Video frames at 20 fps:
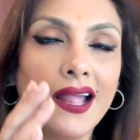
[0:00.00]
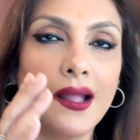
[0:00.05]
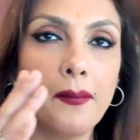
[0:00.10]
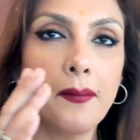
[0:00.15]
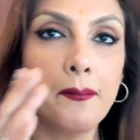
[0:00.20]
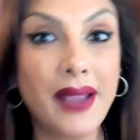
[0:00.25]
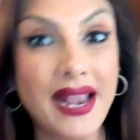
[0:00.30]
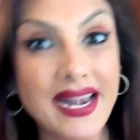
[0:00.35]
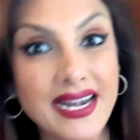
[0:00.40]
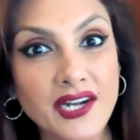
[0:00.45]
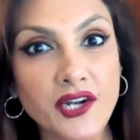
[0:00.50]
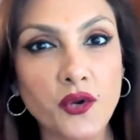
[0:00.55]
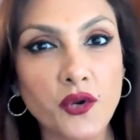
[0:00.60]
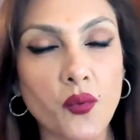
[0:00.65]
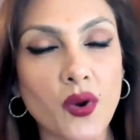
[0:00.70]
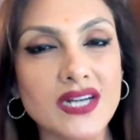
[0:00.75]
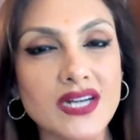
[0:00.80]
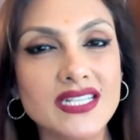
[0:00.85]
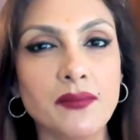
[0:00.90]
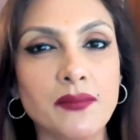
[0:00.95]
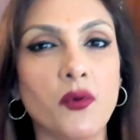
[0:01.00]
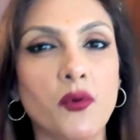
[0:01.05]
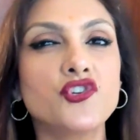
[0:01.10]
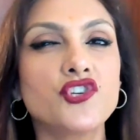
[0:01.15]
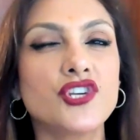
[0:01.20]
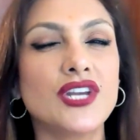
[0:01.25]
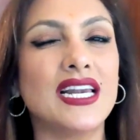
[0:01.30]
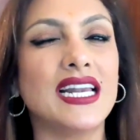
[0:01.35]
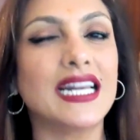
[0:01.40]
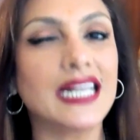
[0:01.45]
bend towards
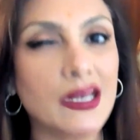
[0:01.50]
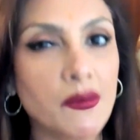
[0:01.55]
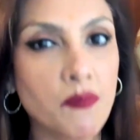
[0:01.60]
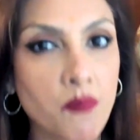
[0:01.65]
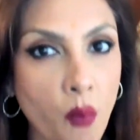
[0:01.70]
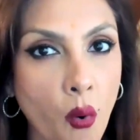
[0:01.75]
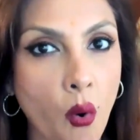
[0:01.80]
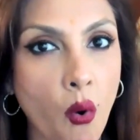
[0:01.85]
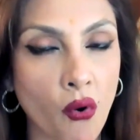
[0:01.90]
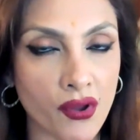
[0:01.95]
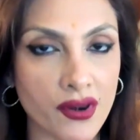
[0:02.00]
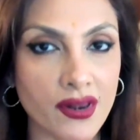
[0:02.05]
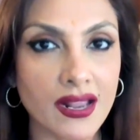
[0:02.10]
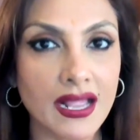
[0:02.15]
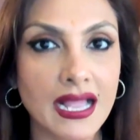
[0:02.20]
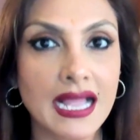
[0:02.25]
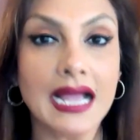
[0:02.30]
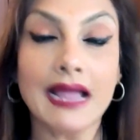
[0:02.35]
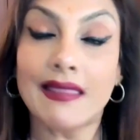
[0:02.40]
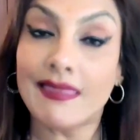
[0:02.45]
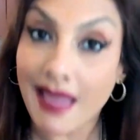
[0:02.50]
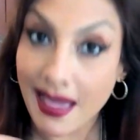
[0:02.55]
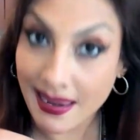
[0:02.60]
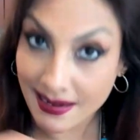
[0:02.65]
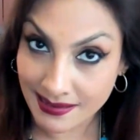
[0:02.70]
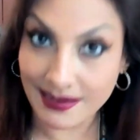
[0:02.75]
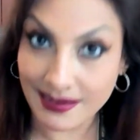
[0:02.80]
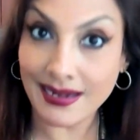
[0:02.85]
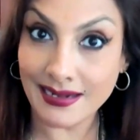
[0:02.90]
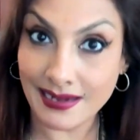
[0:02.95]
emotion a little more
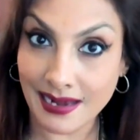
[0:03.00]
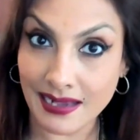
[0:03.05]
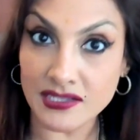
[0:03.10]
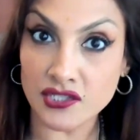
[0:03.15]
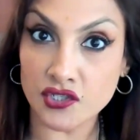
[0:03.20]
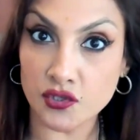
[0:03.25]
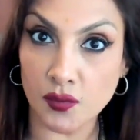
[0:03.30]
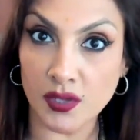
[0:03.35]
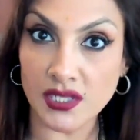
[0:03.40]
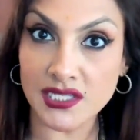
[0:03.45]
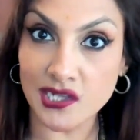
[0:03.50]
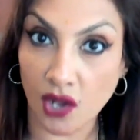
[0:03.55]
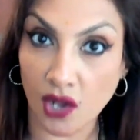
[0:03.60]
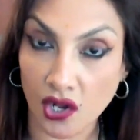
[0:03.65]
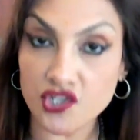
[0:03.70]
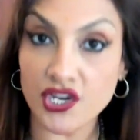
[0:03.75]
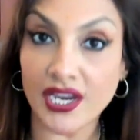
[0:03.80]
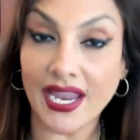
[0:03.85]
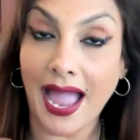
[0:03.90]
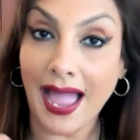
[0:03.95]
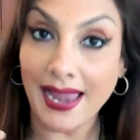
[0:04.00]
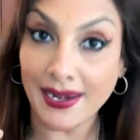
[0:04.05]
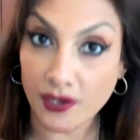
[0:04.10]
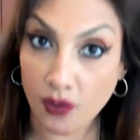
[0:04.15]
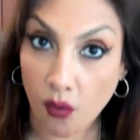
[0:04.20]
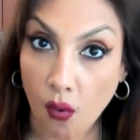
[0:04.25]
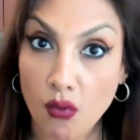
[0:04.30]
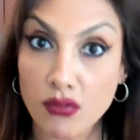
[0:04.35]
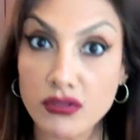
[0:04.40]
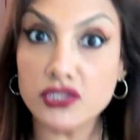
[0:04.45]
than it does towards logic. And it
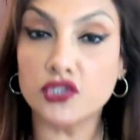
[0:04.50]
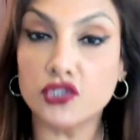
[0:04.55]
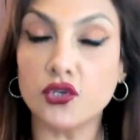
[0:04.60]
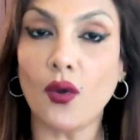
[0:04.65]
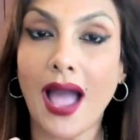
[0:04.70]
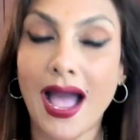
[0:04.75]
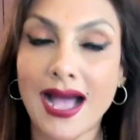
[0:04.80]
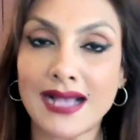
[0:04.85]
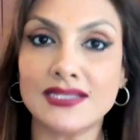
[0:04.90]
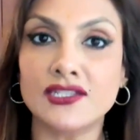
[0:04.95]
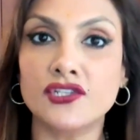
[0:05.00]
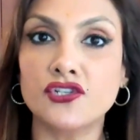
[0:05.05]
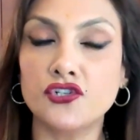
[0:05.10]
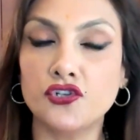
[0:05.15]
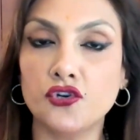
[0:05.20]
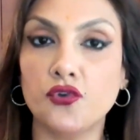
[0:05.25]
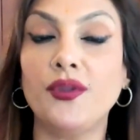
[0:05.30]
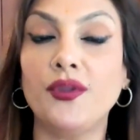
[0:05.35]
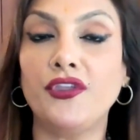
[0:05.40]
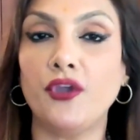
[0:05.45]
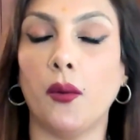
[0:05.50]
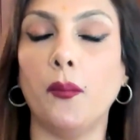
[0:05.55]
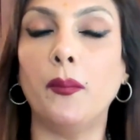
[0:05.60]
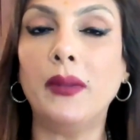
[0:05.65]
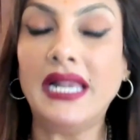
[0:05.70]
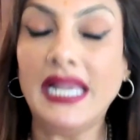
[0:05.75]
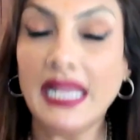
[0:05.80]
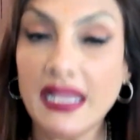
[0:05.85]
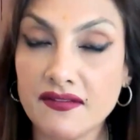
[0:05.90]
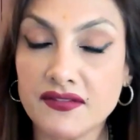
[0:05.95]
also has to do with your
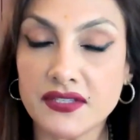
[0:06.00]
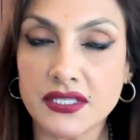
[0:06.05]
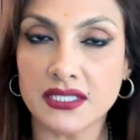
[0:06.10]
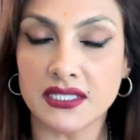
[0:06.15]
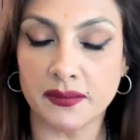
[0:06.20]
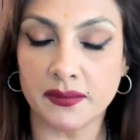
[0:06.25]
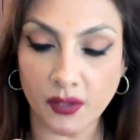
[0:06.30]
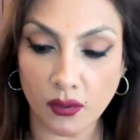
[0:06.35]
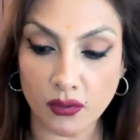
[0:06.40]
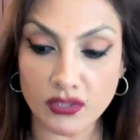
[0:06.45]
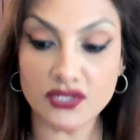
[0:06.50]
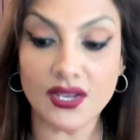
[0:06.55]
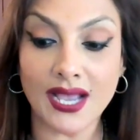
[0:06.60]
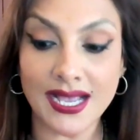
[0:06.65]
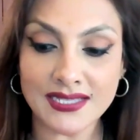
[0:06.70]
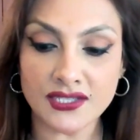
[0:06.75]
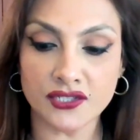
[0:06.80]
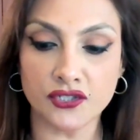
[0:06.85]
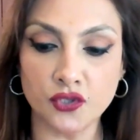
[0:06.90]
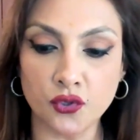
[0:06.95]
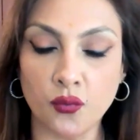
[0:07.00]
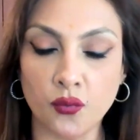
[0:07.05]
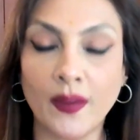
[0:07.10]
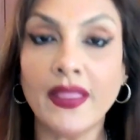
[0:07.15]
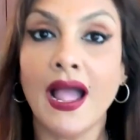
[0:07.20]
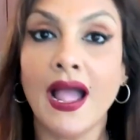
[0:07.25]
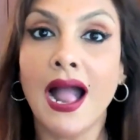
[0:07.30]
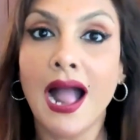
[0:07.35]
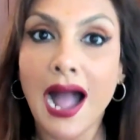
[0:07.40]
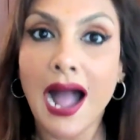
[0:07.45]
belief system. It also has to do
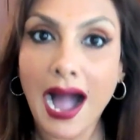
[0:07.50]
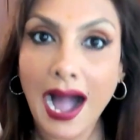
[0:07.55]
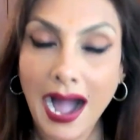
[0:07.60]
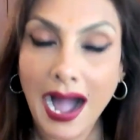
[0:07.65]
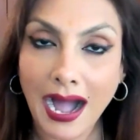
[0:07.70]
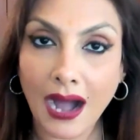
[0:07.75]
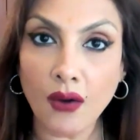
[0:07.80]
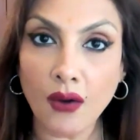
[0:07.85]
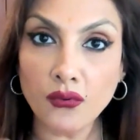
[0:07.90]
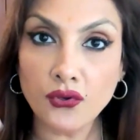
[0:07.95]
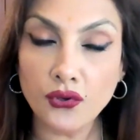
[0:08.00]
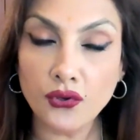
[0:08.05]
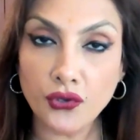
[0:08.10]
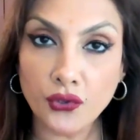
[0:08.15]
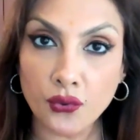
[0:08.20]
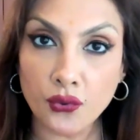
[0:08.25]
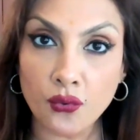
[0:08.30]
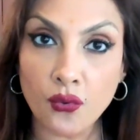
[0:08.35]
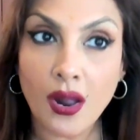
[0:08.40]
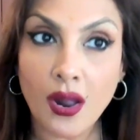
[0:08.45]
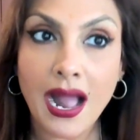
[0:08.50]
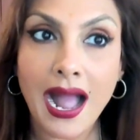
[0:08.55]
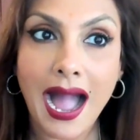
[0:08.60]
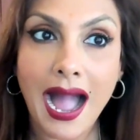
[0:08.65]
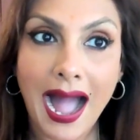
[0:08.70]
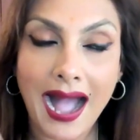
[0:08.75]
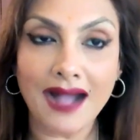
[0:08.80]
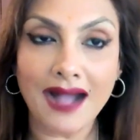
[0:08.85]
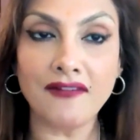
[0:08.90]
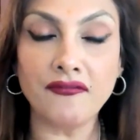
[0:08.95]
with how do you
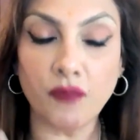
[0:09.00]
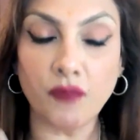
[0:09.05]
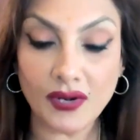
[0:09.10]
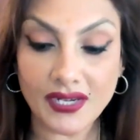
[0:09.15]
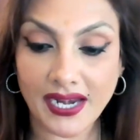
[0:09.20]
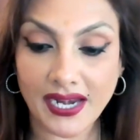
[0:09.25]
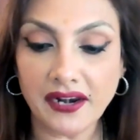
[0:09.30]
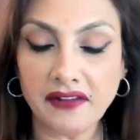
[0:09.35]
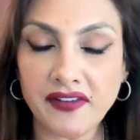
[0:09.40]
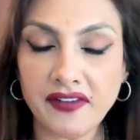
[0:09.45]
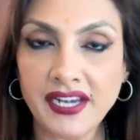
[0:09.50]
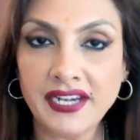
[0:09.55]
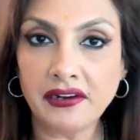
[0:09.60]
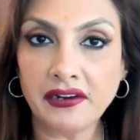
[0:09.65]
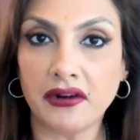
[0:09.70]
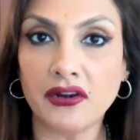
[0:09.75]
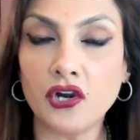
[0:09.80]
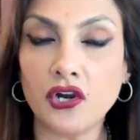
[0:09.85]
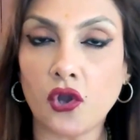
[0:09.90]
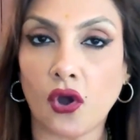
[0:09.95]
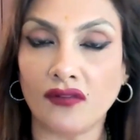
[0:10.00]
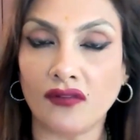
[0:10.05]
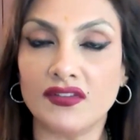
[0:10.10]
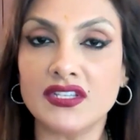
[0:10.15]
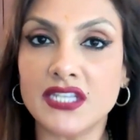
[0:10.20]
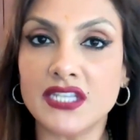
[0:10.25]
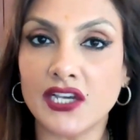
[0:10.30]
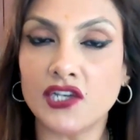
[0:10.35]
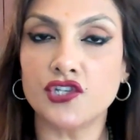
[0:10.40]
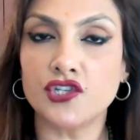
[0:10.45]
have, what kind of an internal
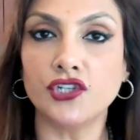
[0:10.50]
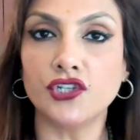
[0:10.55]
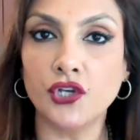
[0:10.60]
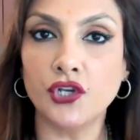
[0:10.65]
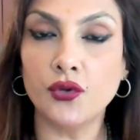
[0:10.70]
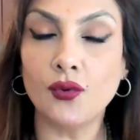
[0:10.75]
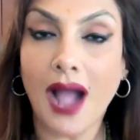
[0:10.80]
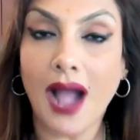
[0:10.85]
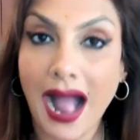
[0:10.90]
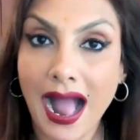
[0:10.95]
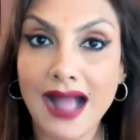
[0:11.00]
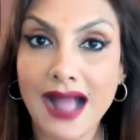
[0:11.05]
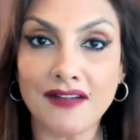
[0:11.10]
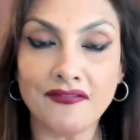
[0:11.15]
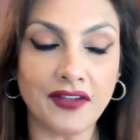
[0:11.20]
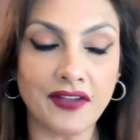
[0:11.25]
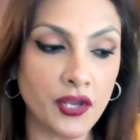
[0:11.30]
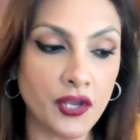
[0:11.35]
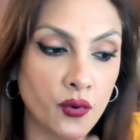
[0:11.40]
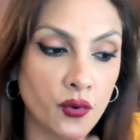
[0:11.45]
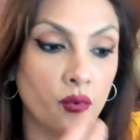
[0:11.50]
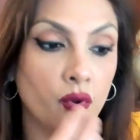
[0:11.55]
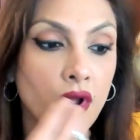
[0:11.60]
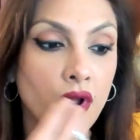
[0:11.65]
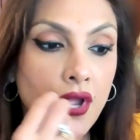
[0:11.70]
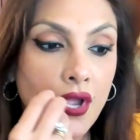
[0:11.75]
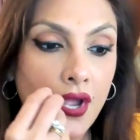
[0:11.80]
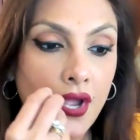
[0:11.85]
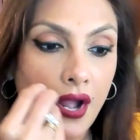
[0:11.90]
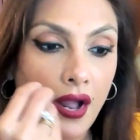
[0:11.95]
conversation do you have when you
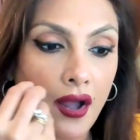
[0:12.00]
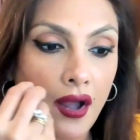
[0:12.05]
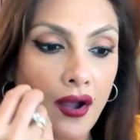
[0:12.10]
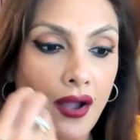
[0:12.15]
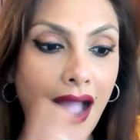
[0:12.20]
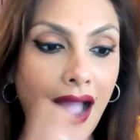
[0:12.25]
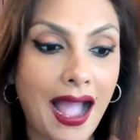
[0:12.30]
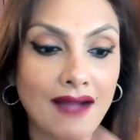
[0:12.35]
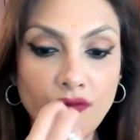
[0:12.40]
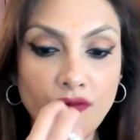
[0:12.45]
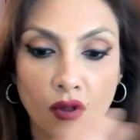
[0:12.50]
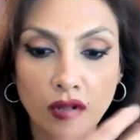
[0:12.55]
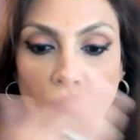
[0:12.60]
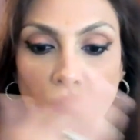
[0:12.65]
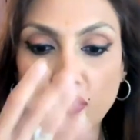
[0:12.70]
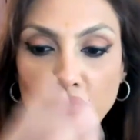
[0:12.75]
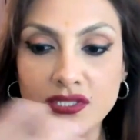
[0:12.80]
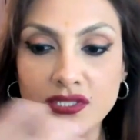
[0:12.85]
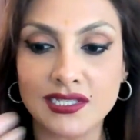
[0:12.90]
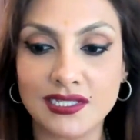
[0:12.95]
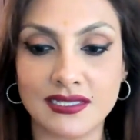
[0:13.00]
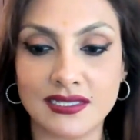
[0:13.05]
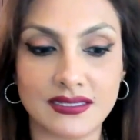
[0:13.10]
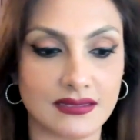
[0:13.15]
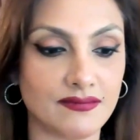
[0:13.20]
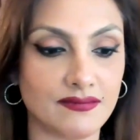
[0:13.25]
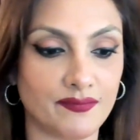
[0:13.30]
have all those